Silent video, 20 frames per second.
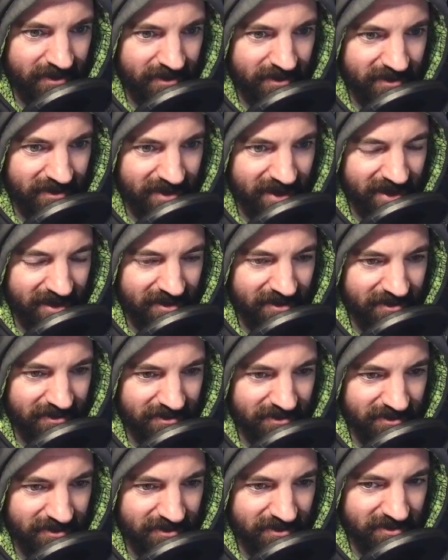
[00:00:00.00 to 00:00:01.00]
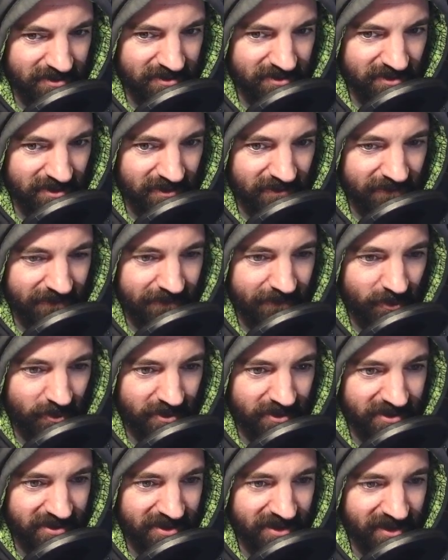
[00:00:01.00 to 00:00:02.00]
Nails.
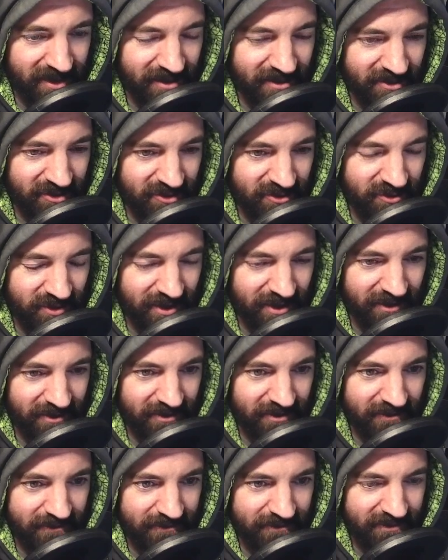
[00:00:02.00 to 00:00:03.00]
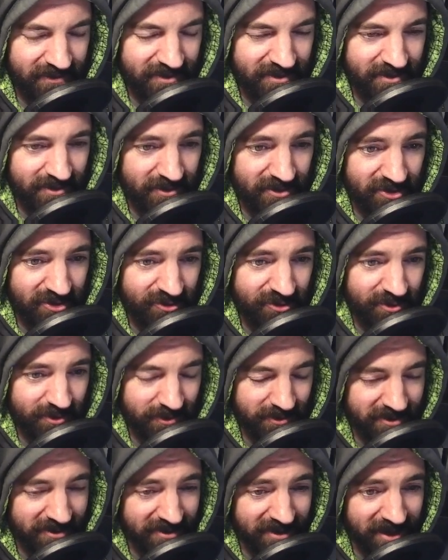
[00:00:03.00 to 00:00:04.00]
14 strength. So it's true.
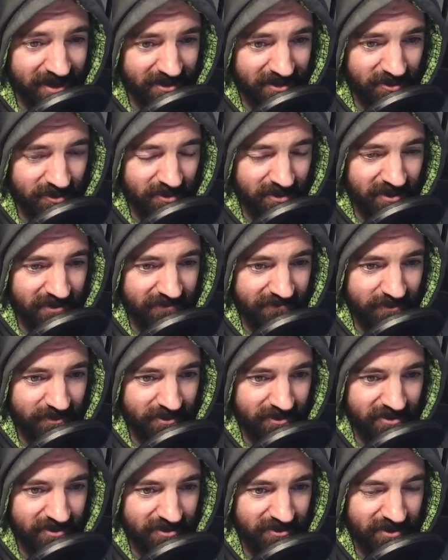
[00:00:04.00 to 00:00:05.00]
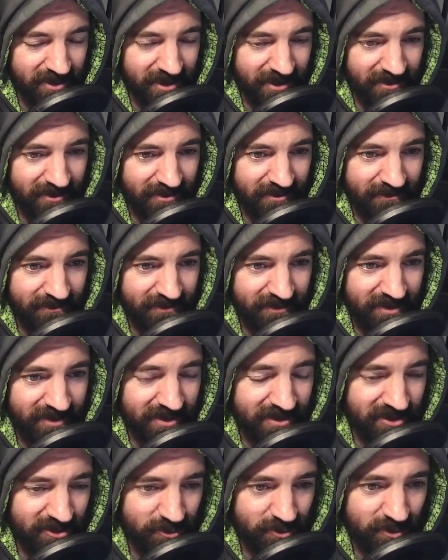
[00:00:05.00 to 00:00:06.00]
It's not 24 strength.
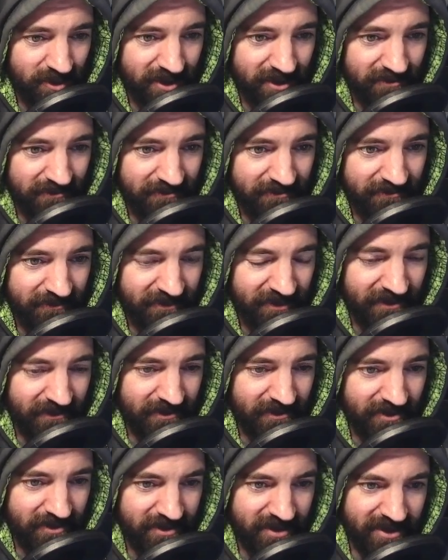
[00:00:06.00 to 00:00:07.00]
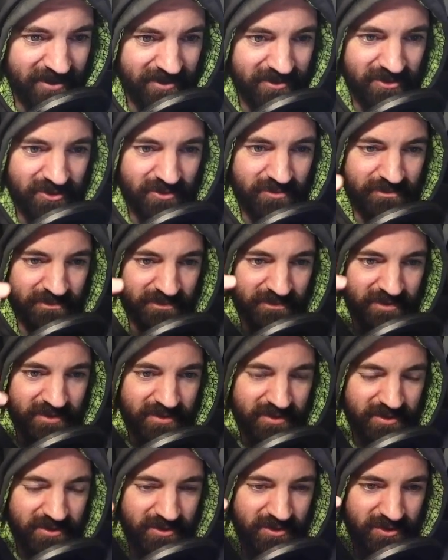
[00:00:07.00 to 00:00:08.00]
It's 12. Even though it had
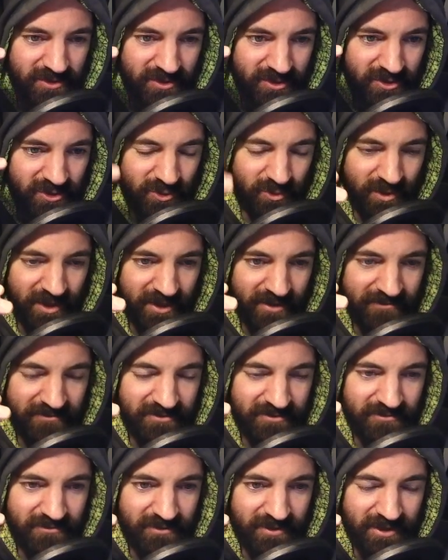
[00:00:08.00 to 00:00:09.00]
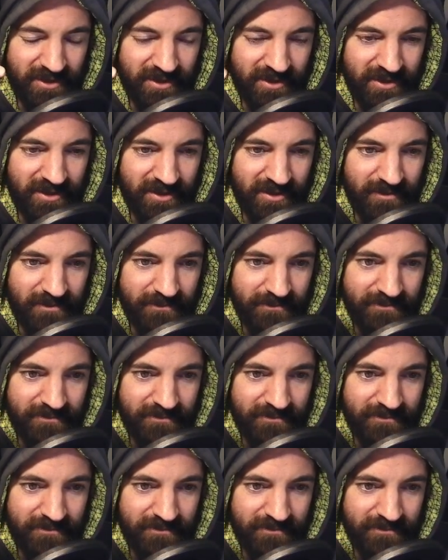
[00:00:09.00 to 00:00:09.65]
12